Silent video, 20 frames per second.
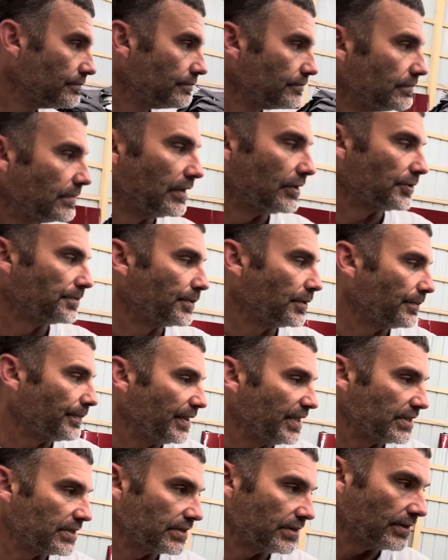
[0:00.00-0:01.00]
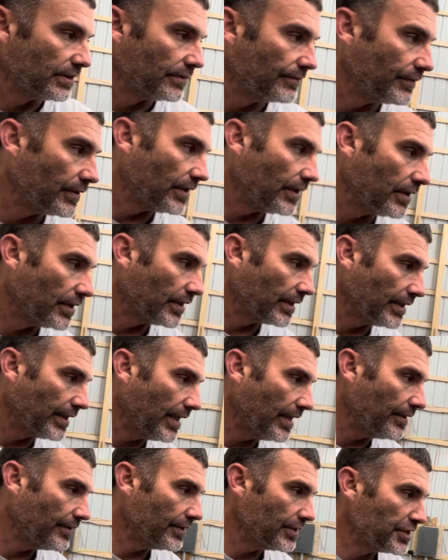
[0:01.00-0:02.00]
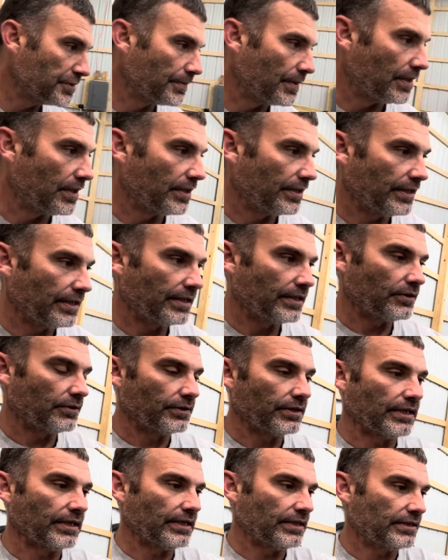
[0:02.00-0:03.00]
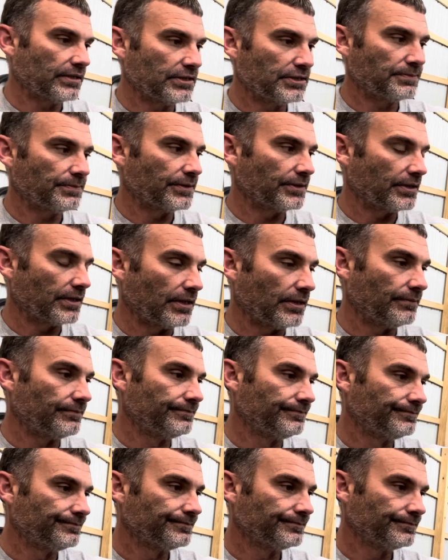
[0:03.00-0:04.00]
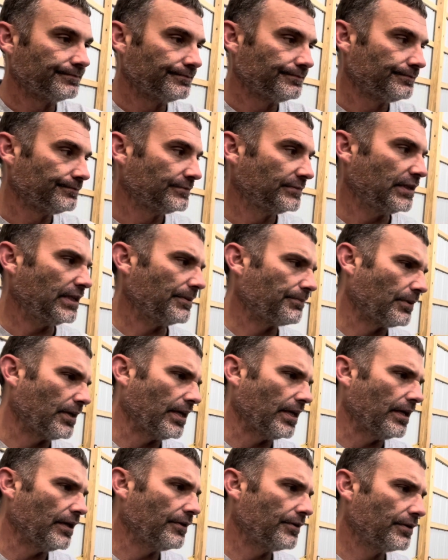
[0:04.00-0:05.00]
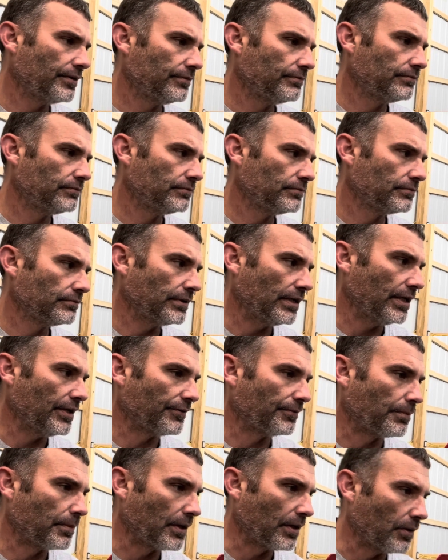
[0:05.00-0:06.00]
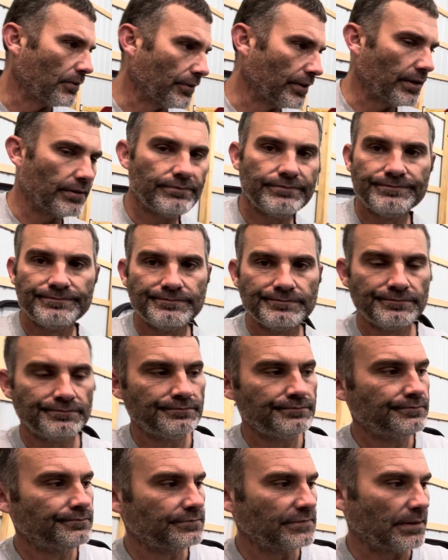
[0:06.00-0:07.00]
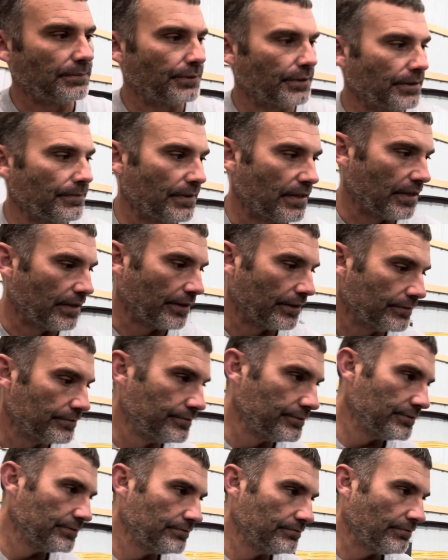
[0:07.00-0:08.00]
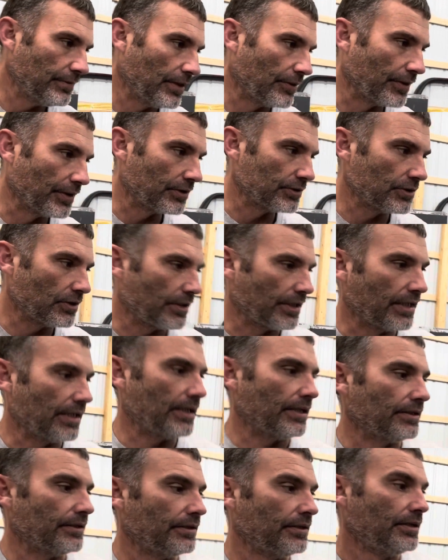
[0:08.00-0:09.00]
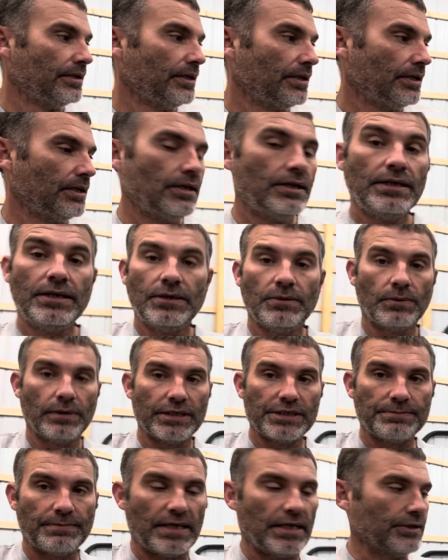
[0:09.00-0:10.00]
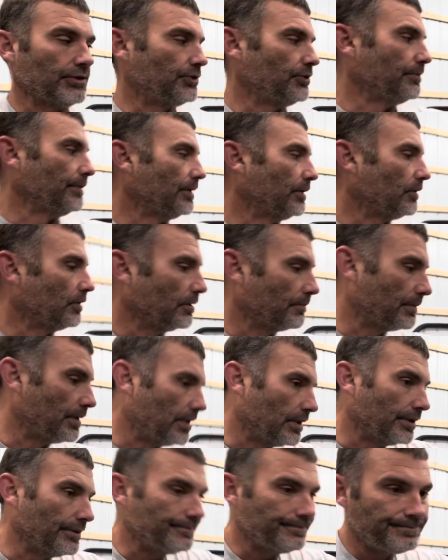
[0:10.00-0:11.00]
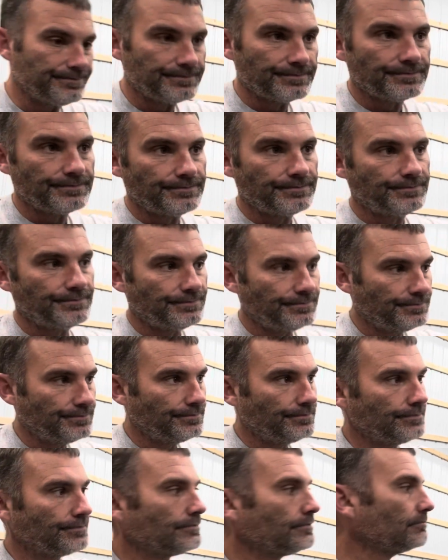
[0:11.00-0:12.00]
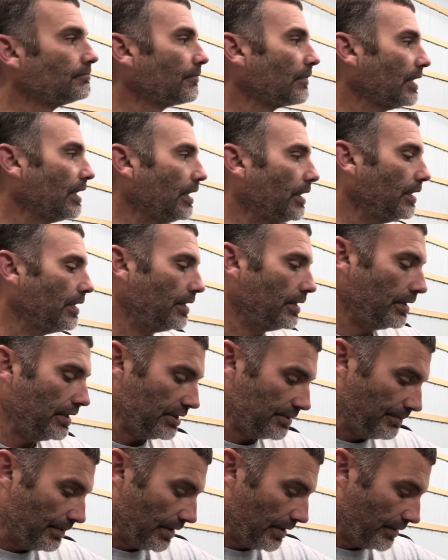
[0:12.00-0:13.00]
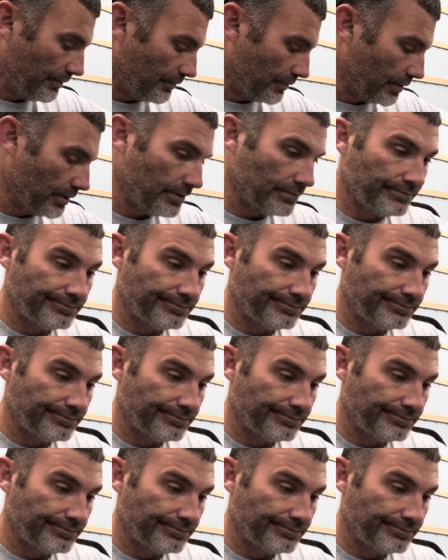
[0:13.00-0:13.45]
I'll just put a piece of like 1/8 inch behind that, or not 1/8 inch, but yeah, probably 1/8 will probably hold that. I'll put it behind there, mount it, because I already got 1-inch box tubing all up behind it. And that's about it for it.